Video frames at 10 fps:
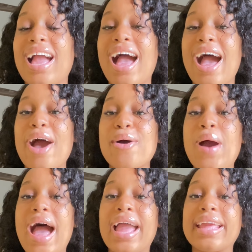
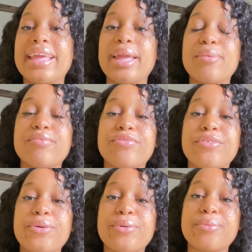how I came
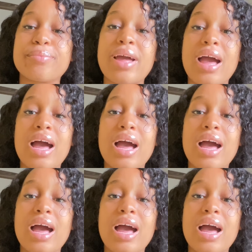from